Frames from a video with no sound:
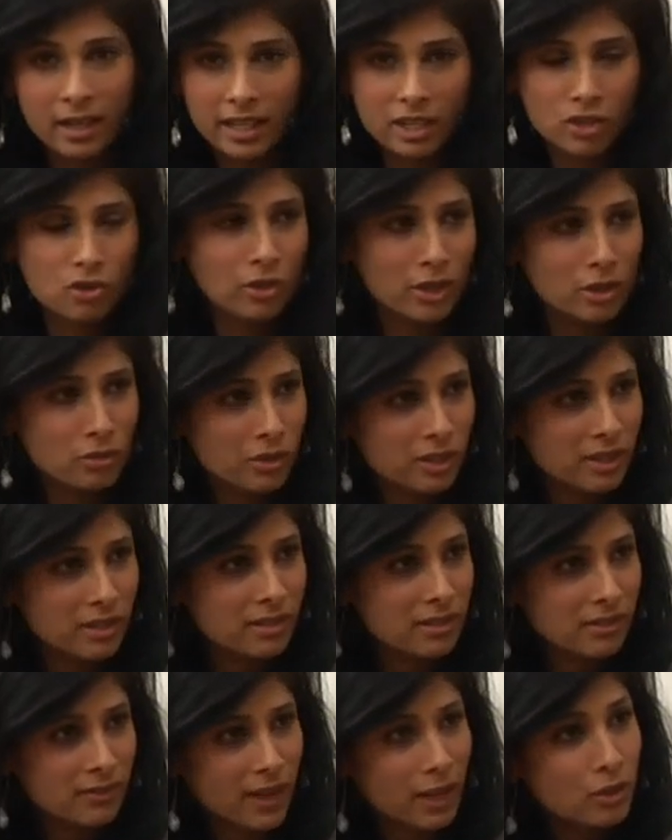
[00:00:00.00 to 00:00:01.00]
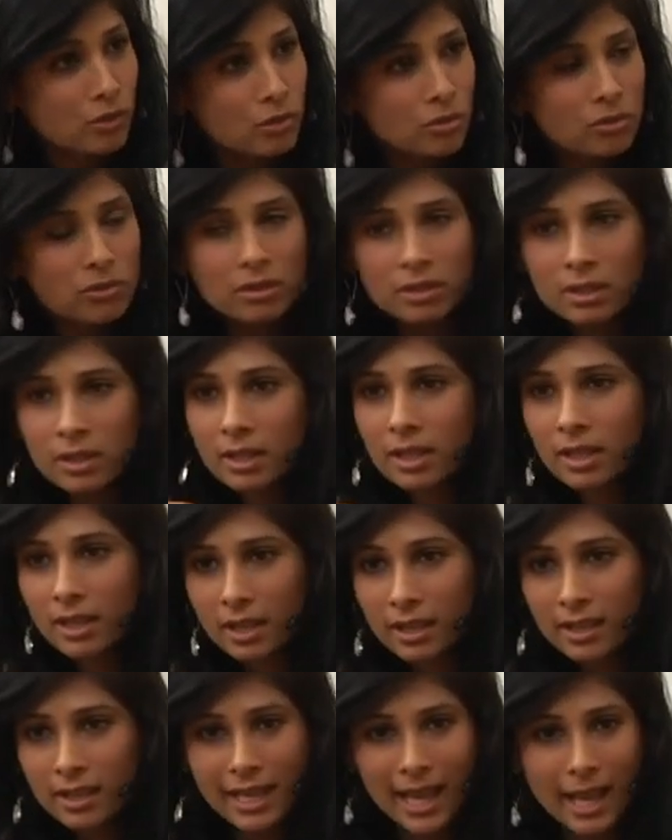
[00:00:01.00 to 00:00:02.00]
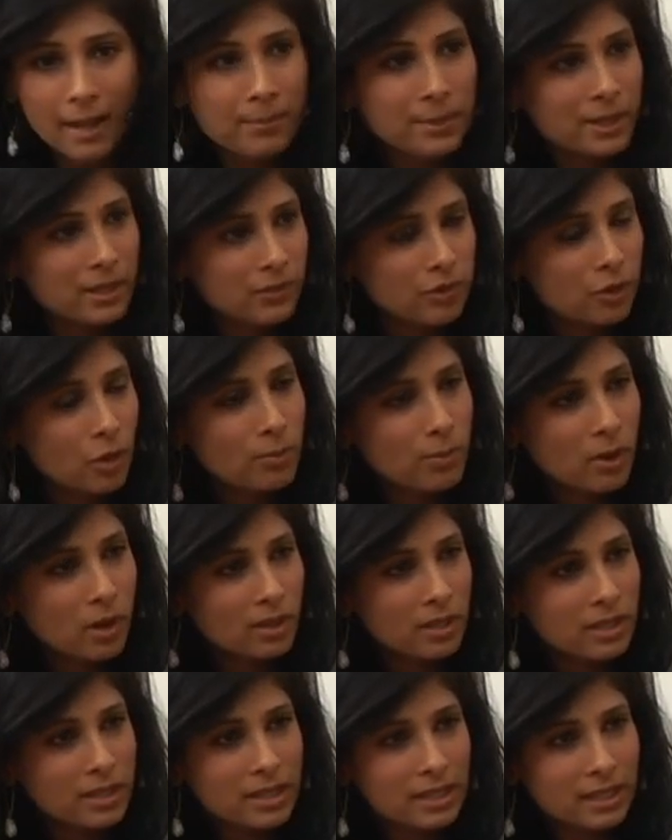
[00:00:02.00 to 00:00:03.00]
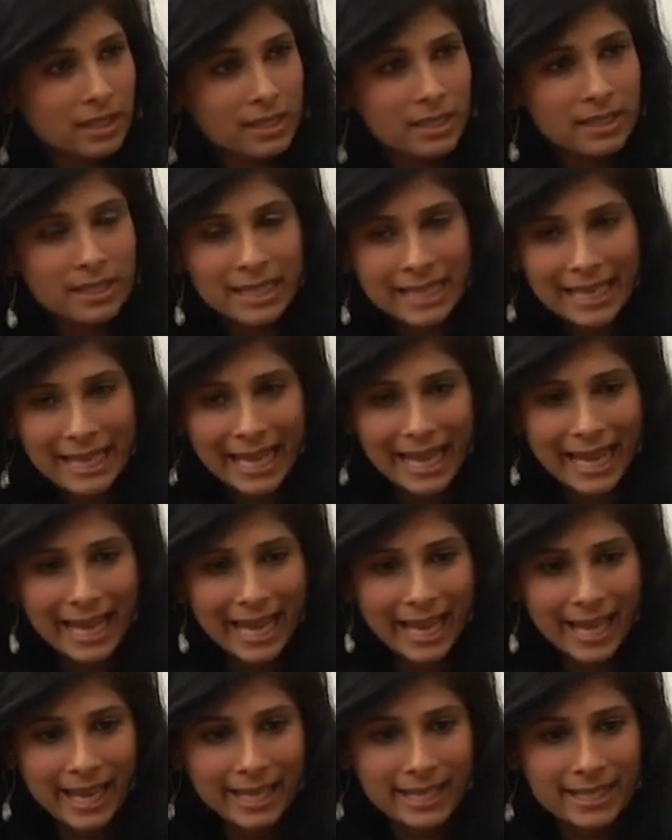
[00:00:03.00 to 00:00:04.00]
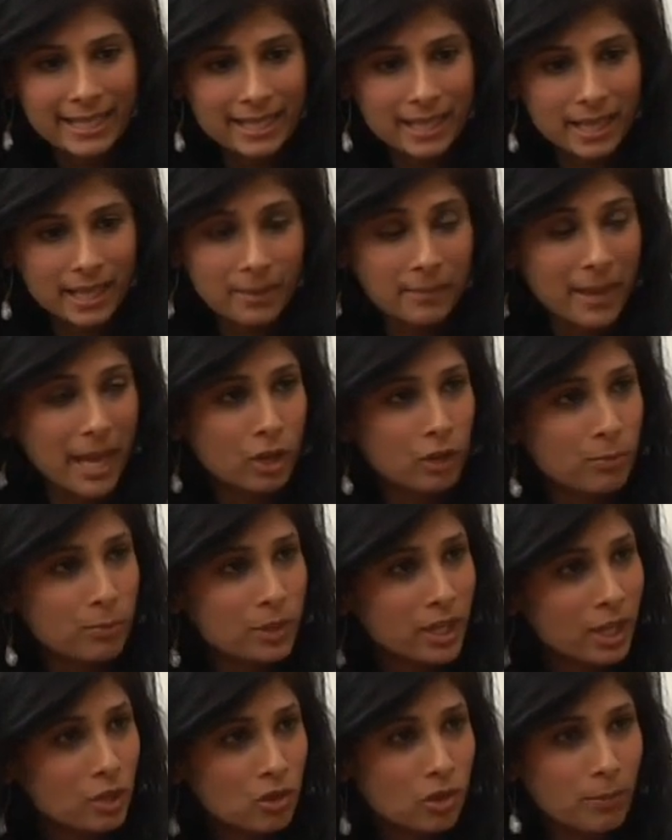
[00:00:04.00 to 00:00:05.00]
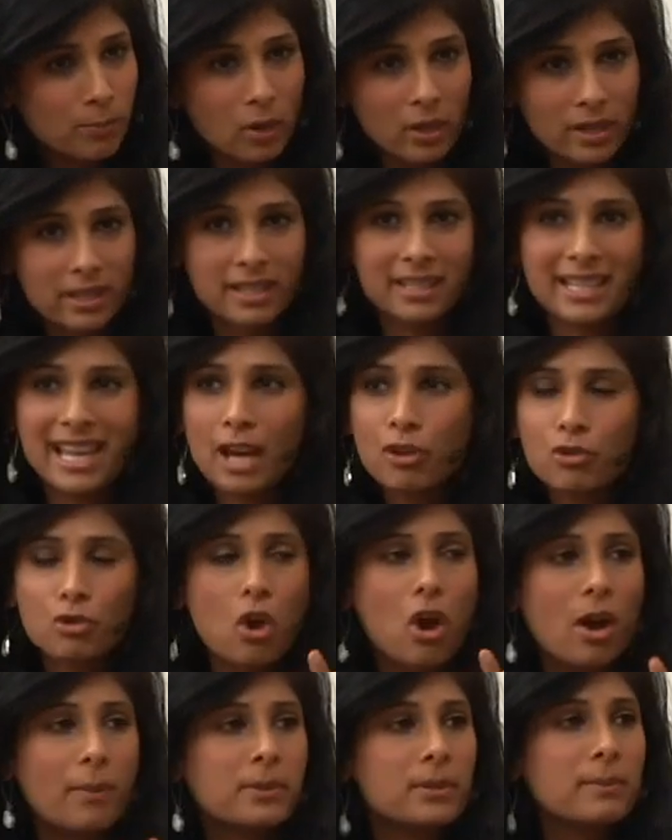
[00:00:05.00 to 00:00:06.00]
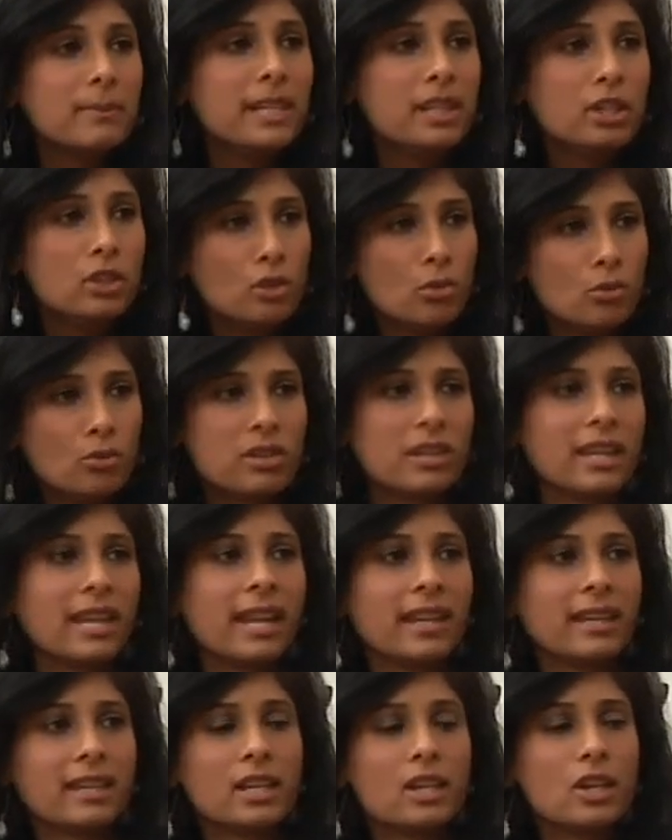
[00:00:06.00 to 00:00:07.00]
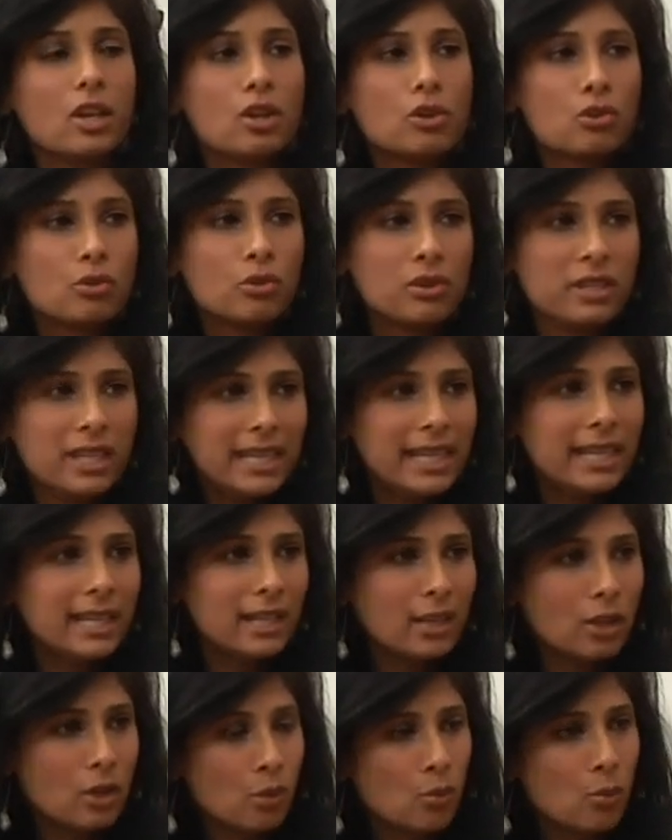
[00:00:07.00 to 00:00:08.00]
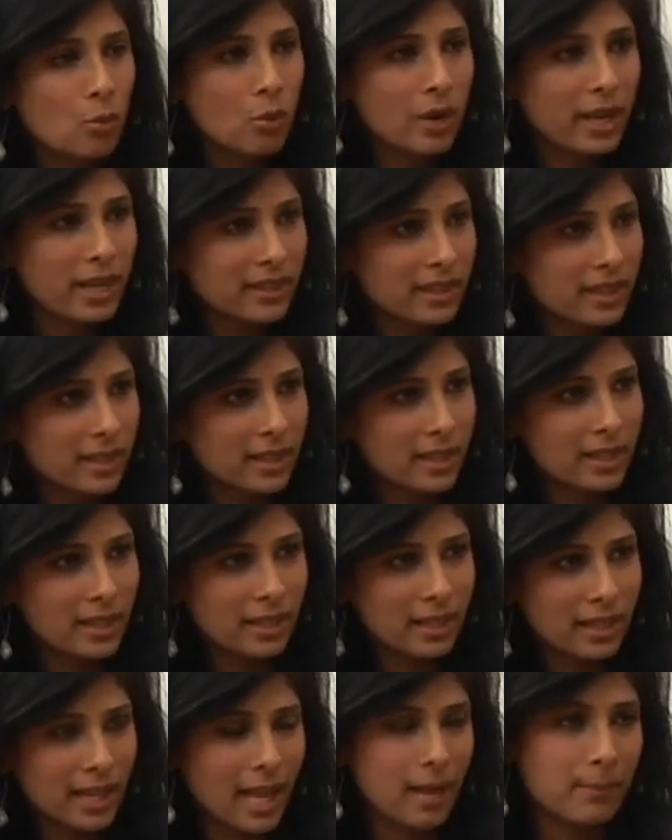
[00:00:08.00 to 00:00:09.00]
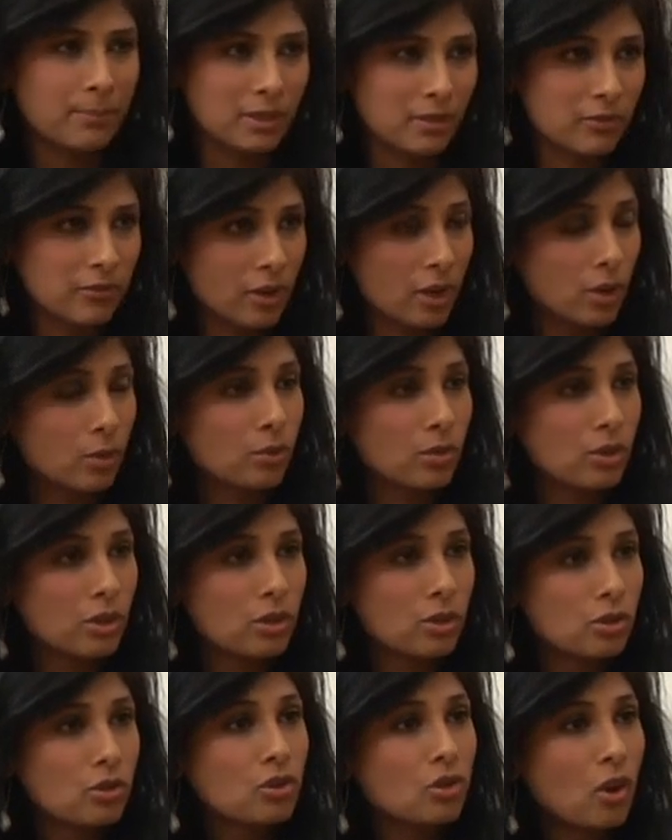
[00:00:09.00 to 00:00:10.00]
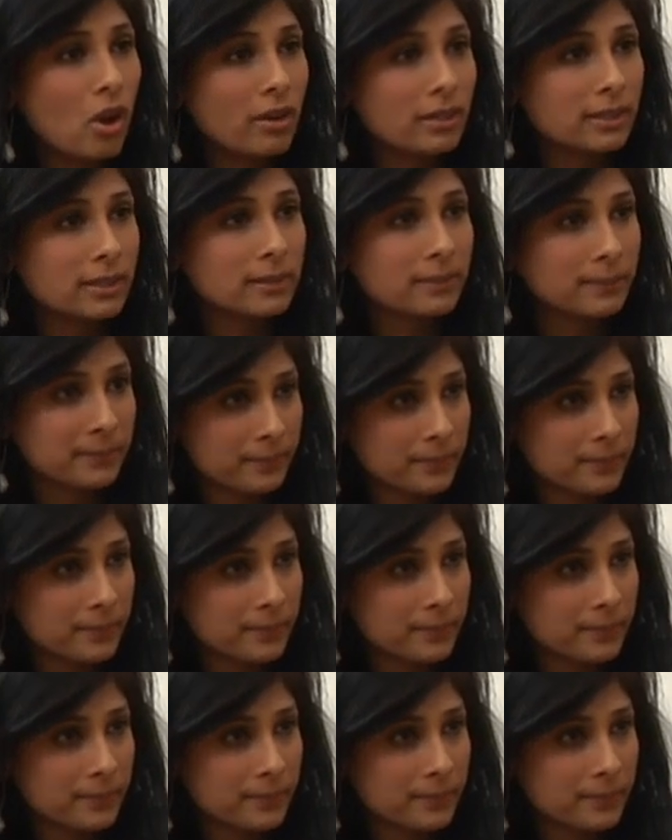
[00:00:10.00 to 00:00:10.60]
exchange rate intervention, capital flow policies, and macroprudential policies, and how to optimally use that to deal with capital flow shocks.